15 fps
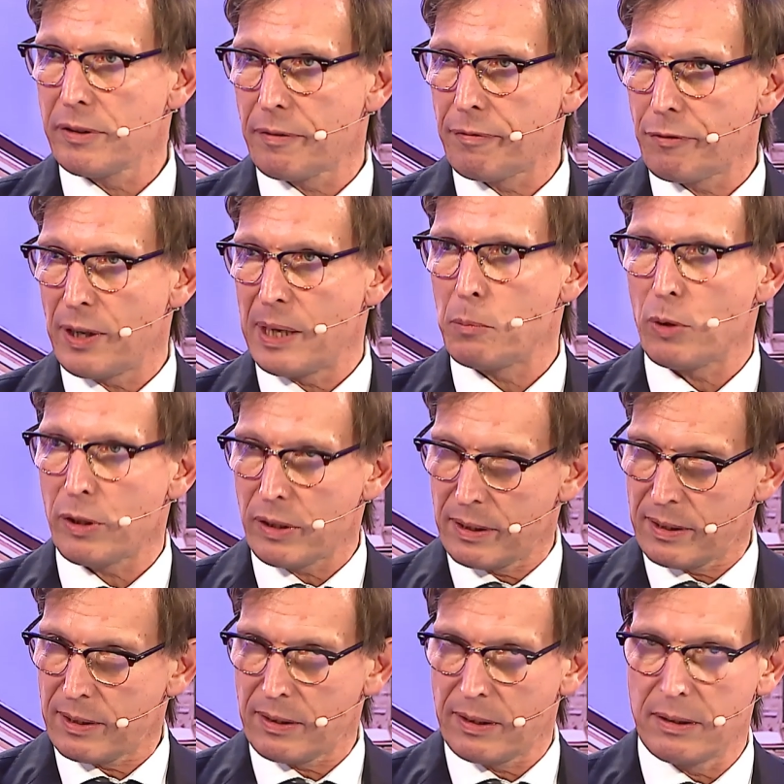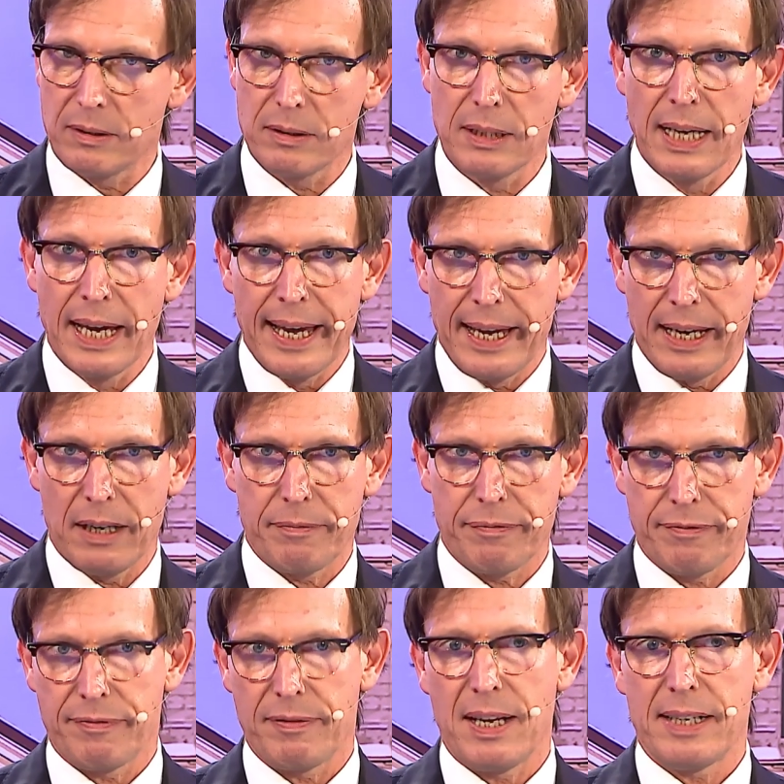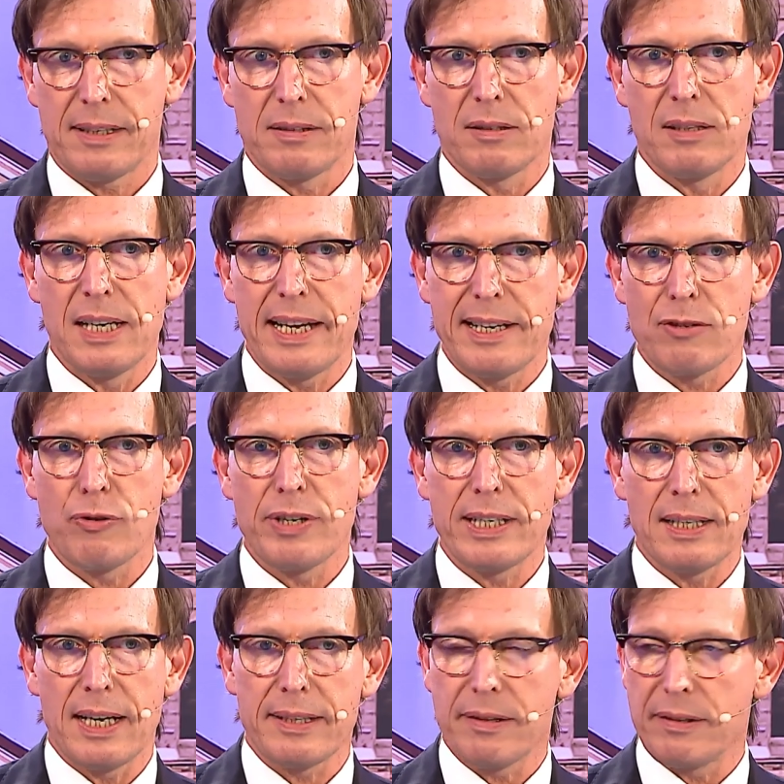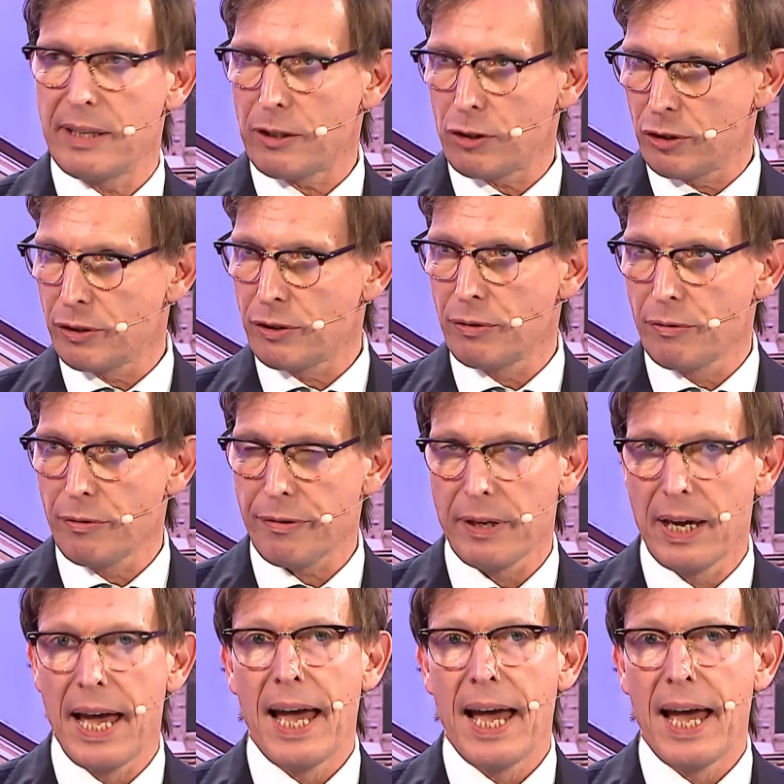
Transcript: The framework is still have like a layering like the natural tooth,